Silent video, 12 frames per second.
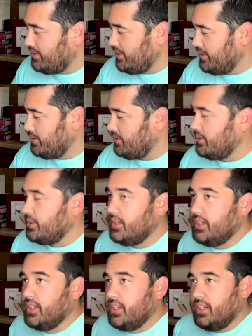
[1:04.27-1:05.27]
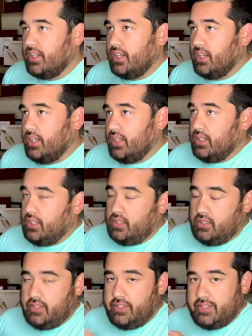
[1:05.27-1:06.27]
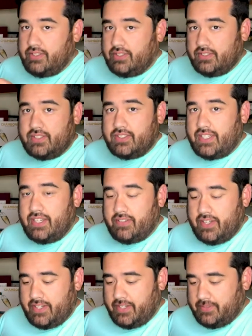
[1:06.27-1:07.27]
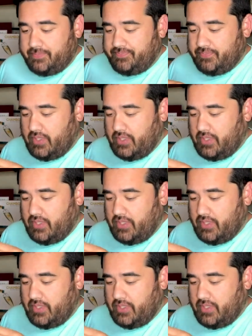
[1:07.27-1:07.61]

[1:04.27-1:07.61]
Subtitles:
so it's a little late right now,